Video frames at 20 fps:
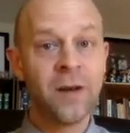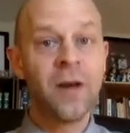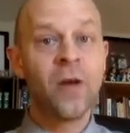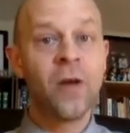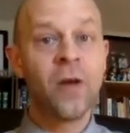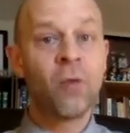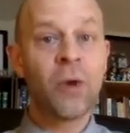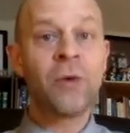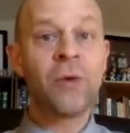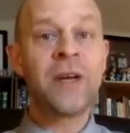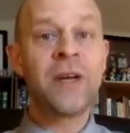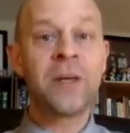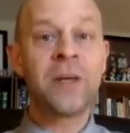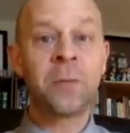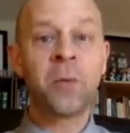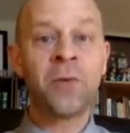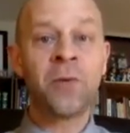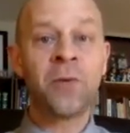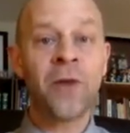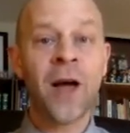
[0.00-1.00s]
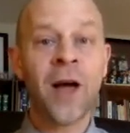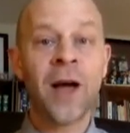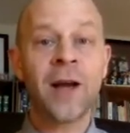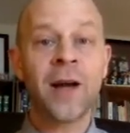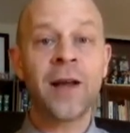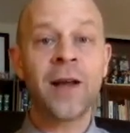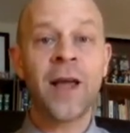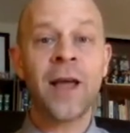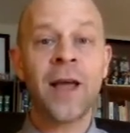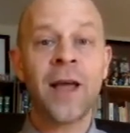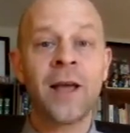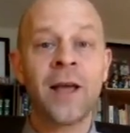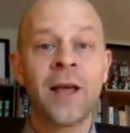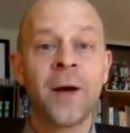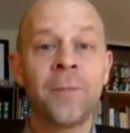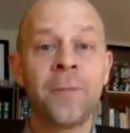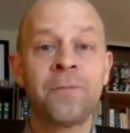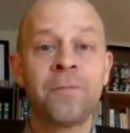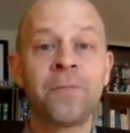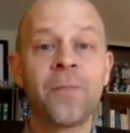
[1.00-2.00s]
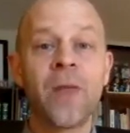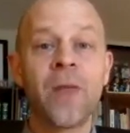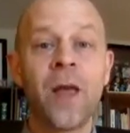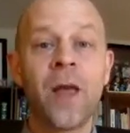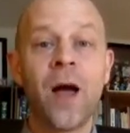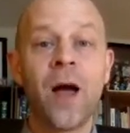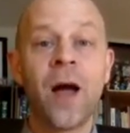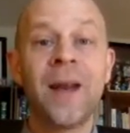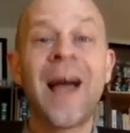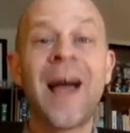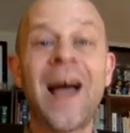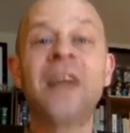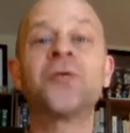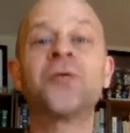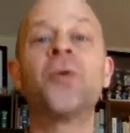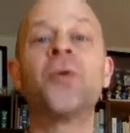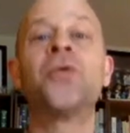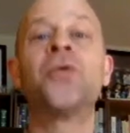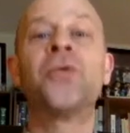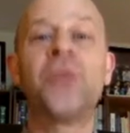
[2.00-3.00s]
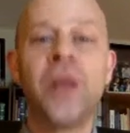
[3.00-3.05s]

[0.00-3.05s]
we would need to provide an actual